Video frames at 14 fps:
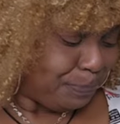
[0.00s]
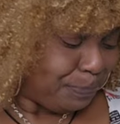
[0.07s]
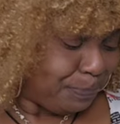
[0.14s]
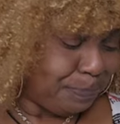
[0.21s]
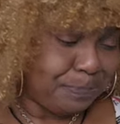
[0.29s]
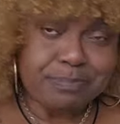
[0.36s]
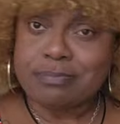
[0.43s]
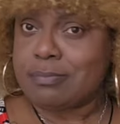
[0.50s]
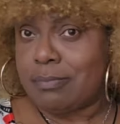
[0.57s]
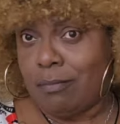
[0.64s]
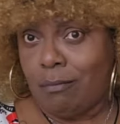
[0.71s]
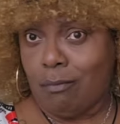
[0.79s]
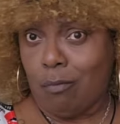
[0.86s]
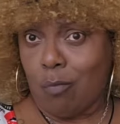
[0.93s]

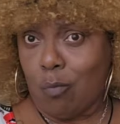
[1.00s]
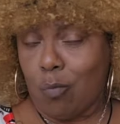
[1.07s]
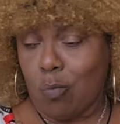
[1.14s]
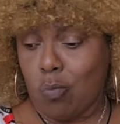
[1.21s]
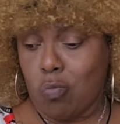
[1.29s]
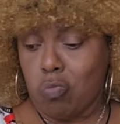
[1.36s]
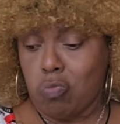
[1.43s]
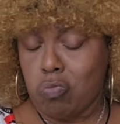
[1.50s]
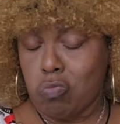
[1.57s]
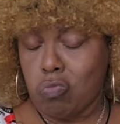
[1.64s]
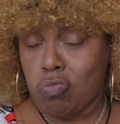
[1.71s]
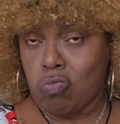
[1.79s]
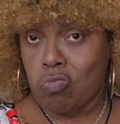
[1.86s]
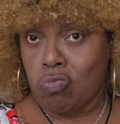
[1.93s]

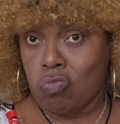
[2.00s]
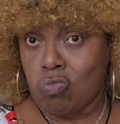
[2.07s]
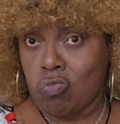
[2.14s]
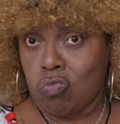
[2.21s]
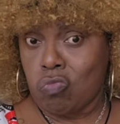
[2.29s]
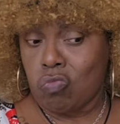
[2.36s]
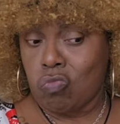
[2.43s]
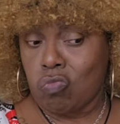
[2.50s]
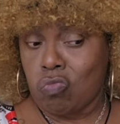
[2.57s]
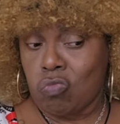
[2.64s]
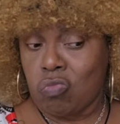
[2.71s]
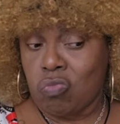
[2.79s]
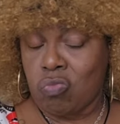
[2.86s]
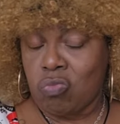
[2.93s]

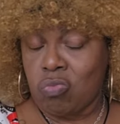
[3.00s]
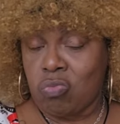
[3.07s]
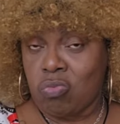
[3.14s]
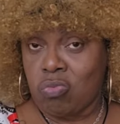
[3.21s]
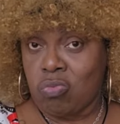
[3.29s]
Nobody speaks.